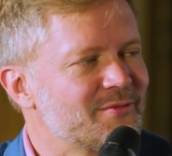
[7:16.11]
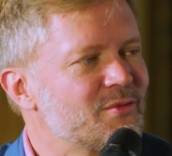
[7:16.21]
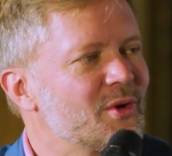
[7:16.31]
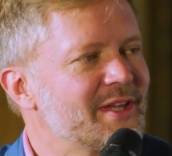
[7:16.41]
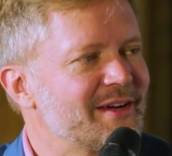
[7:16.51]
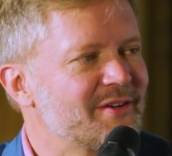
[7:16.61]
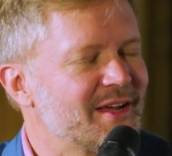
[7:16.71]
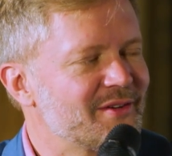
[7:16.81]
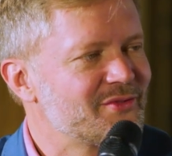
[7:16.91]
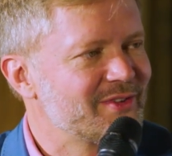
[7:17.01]
rollout
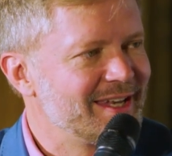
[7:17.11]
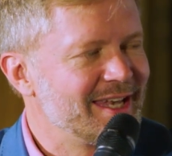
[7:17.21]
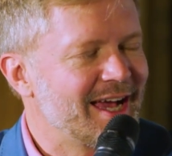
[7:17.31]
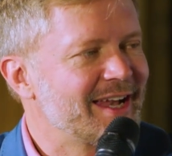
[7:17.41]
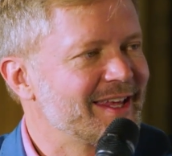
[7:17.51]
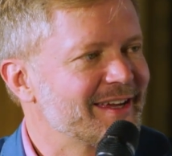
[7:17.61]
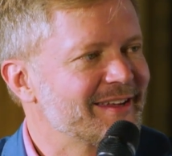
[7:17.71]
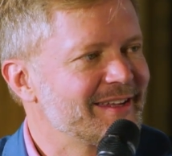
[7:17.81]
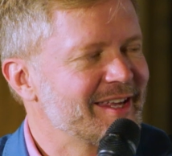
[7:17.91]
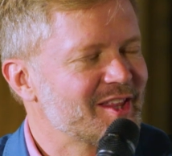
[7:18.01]
of
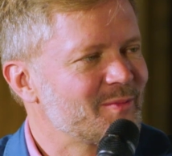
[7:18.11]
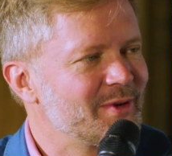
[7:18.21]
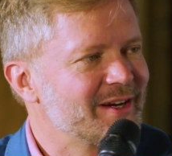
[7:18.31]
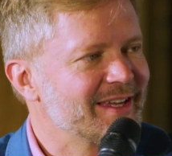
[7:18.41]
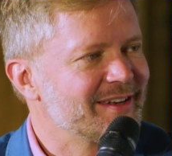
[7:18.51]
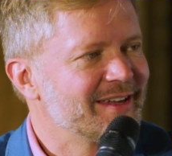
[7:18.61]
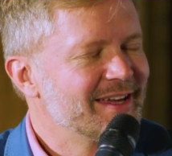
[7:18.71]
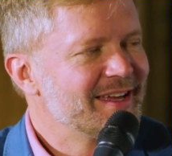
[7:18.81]
Nadia in Experian.